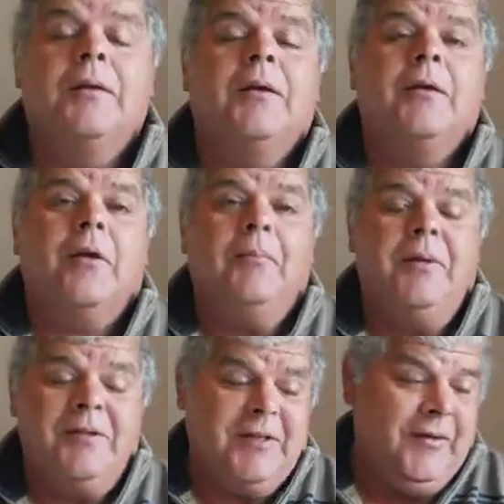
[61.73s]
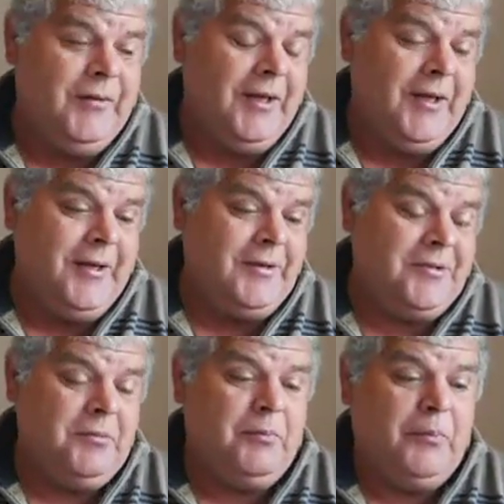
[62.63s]
take off my safety
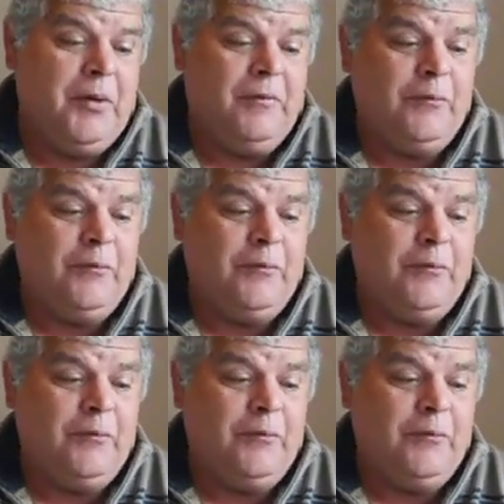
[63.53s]
glasses, and prepare